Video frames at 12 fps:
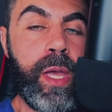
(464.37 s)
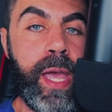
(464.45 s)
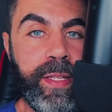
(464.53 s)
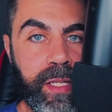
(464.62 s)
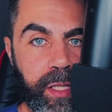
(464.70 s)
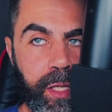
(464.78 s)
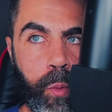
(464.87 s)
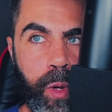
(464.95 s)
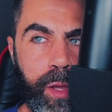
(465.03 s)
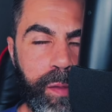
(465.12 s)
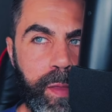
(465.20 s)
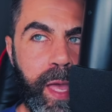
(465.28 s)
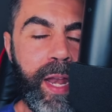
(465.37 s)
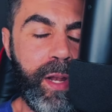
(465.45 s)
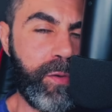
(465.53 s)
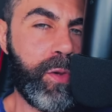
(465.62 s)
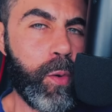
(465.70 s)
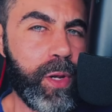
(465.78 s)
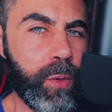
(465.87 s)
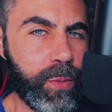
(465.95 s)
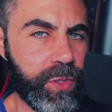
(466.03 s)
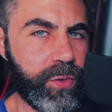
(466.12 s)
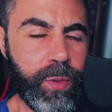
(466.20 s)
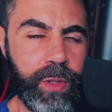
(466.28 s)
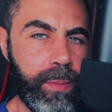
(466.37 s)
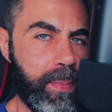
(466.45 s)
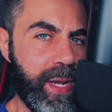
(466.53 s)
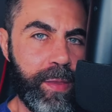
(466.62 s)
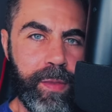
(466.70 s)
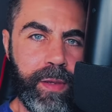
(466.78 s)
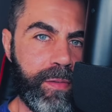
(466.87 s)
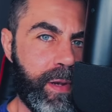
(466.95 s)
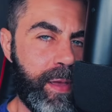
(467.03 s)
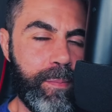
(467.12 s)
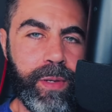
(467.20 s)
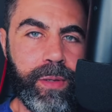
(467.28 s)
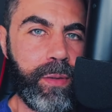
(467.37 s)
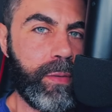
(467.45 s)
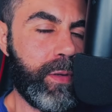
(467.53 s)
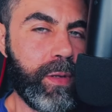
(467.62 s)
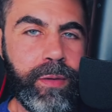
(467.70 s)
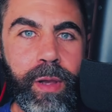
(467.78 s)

and dealing with anhedonia, which is one of the main things that I've been uh,